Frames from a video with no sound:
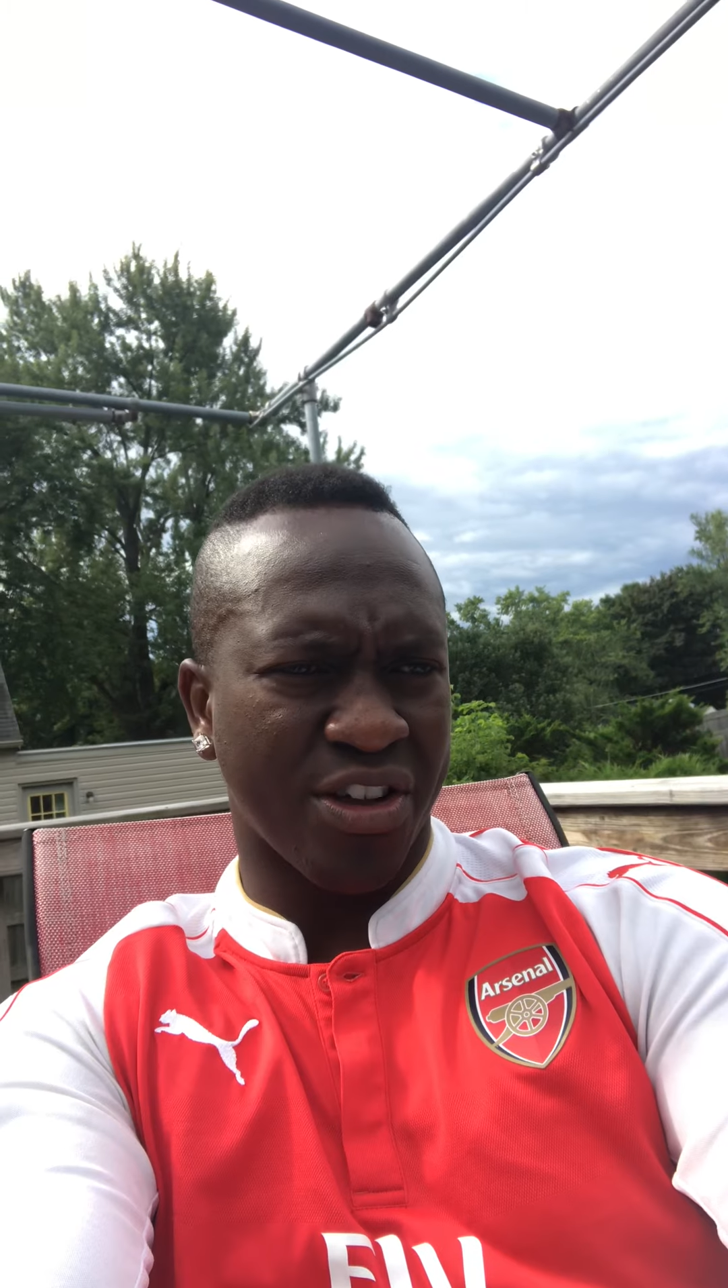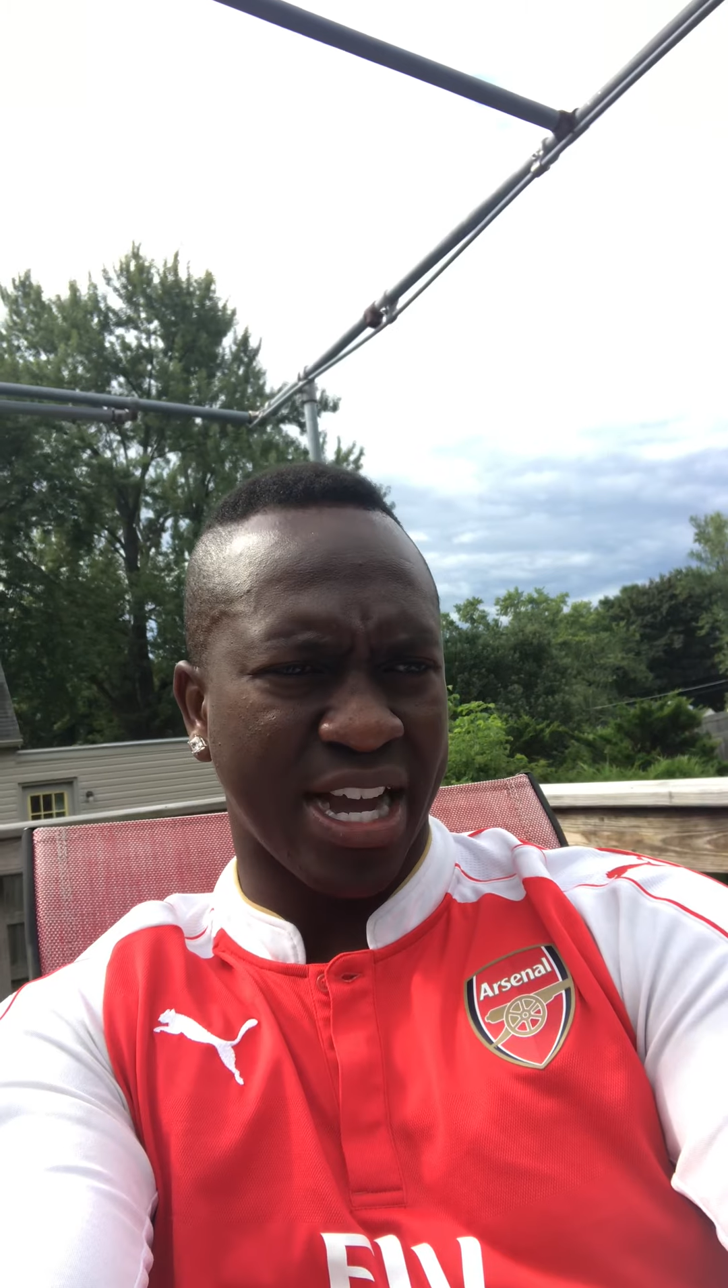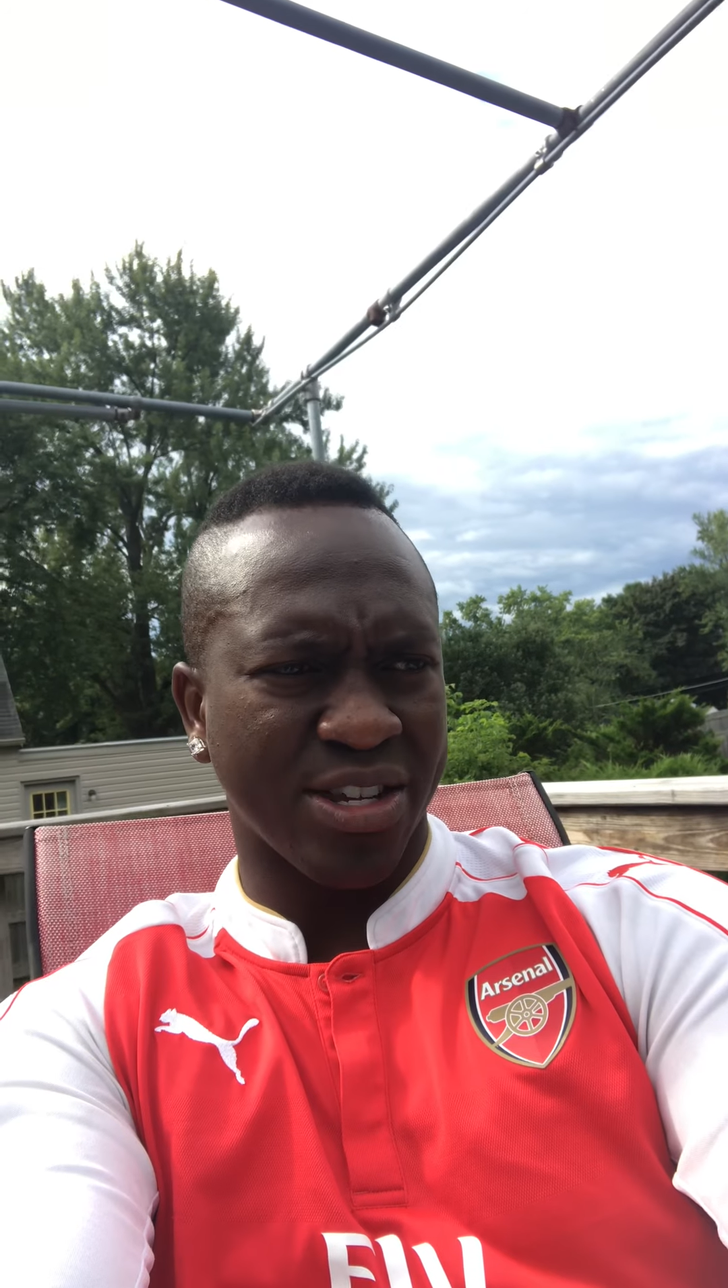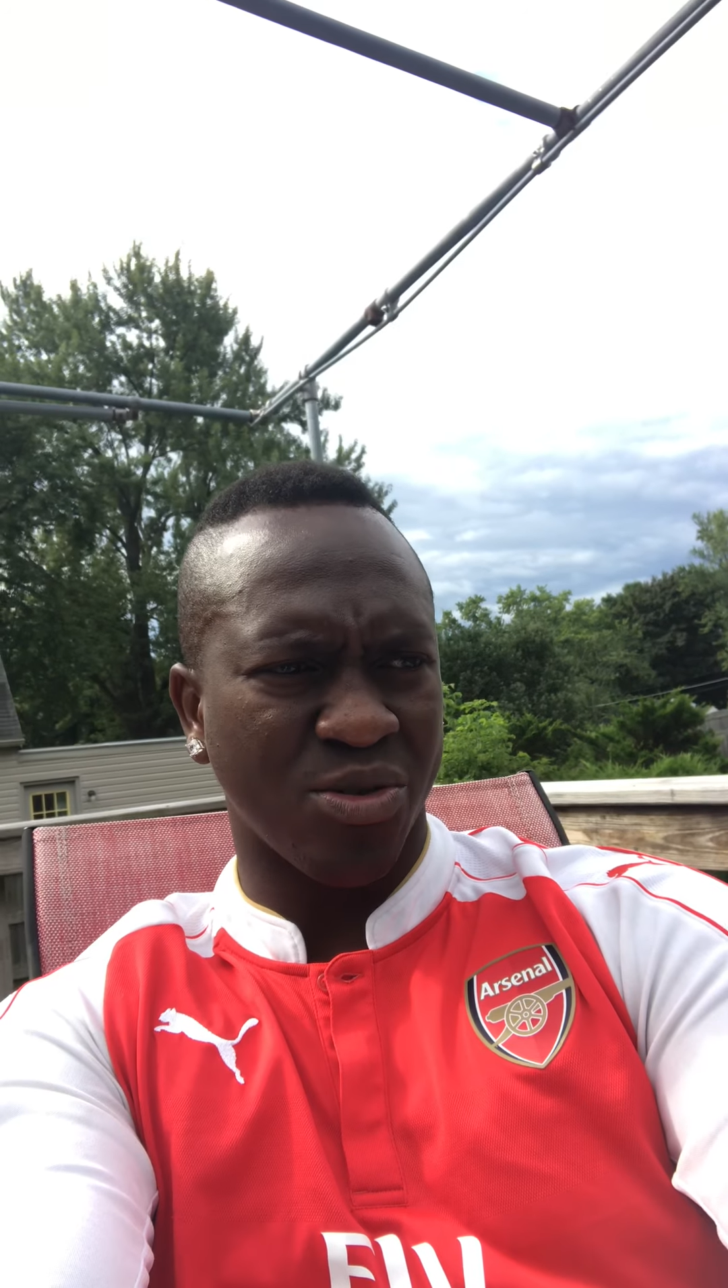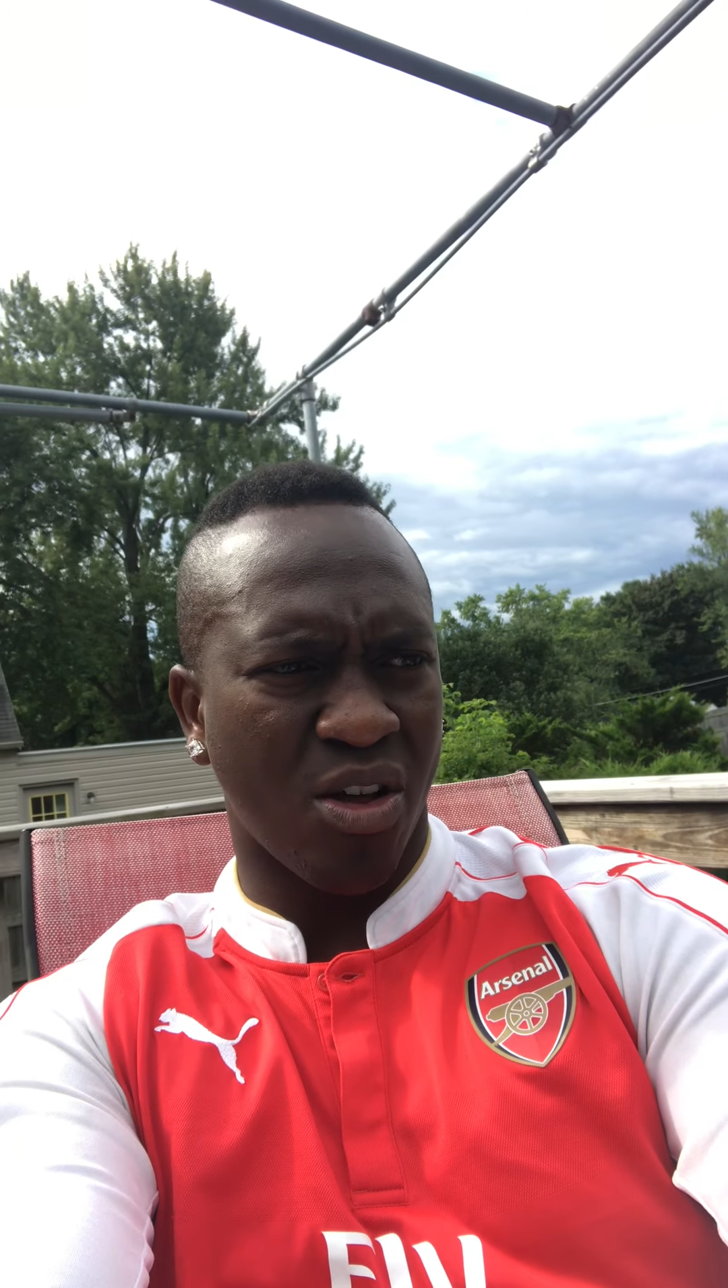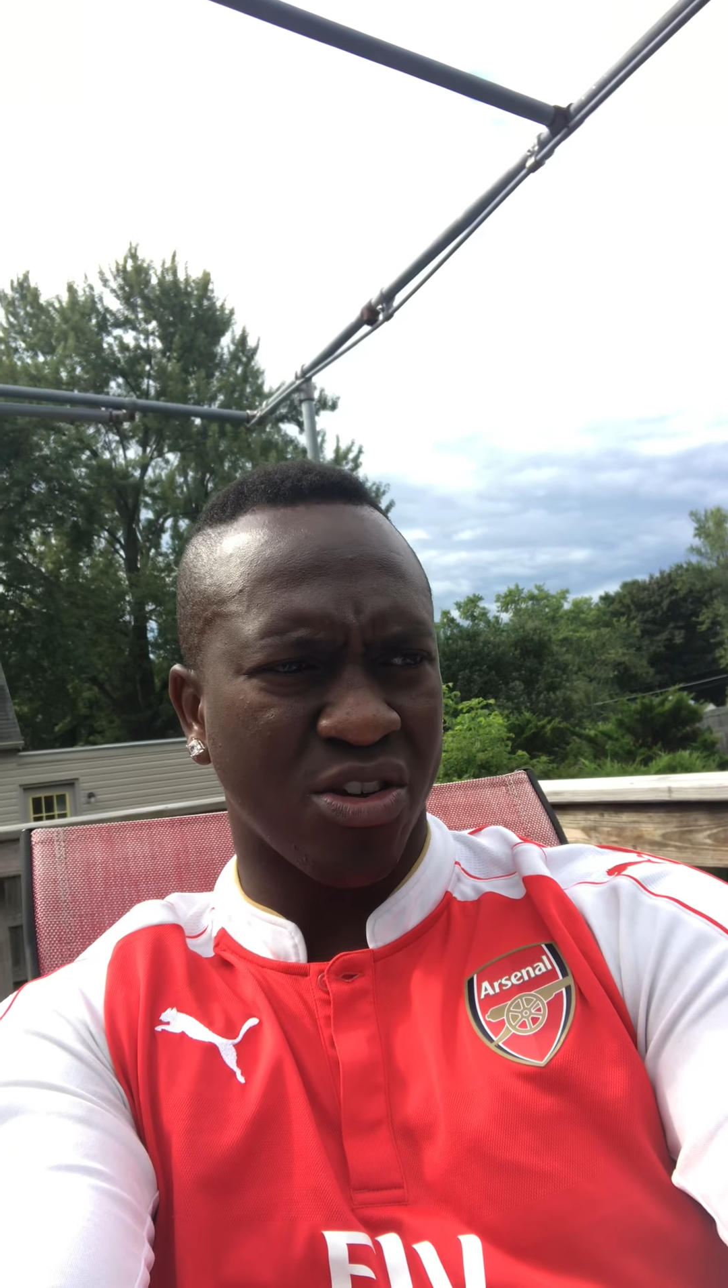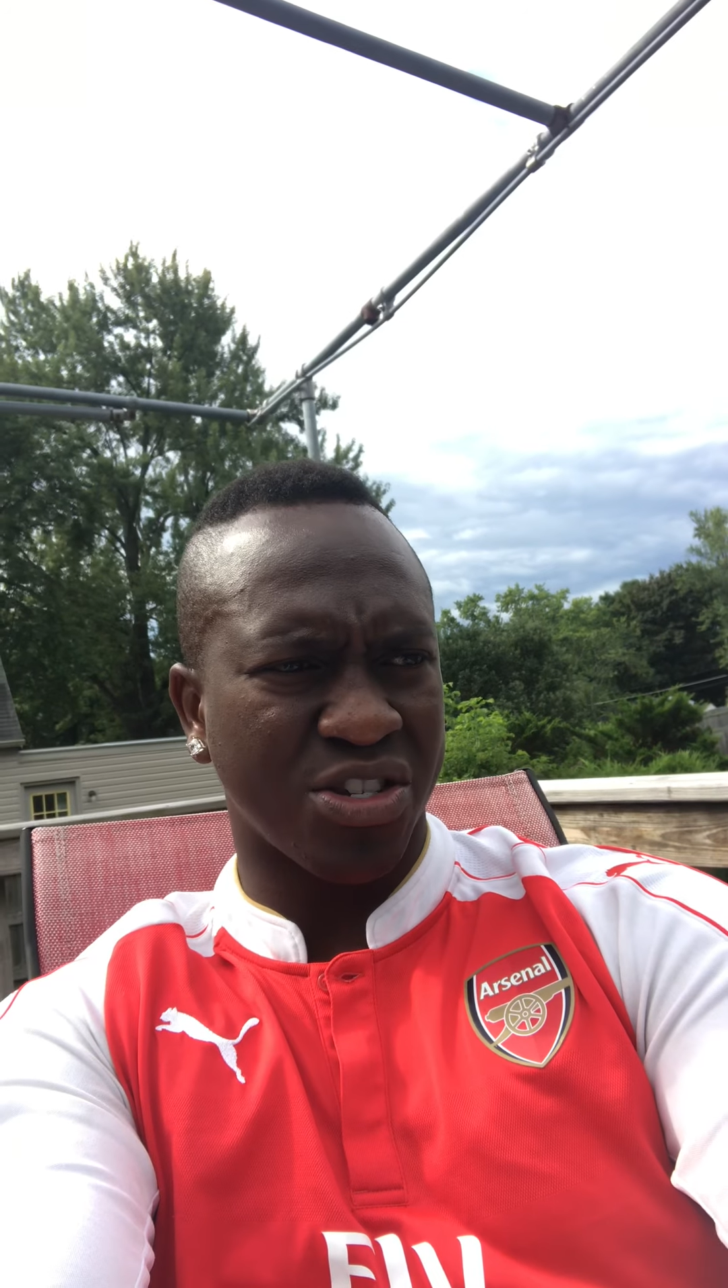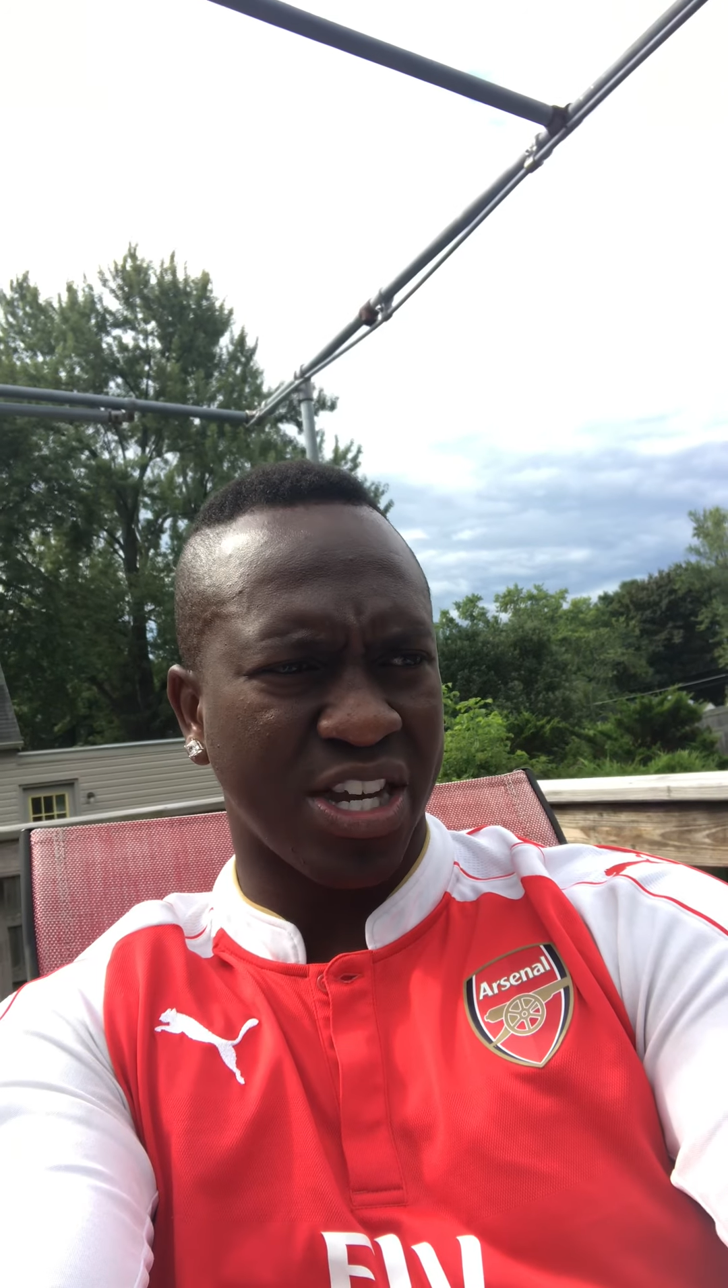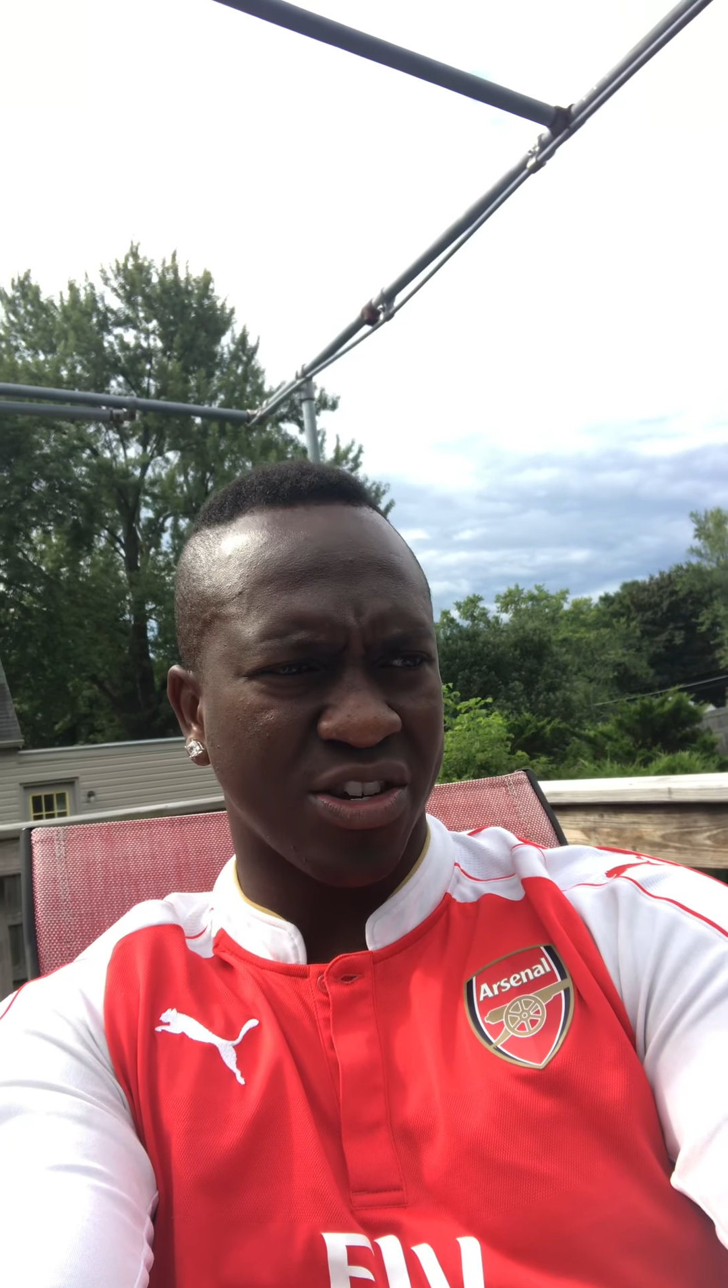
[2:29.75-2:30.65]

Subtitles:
guys who lost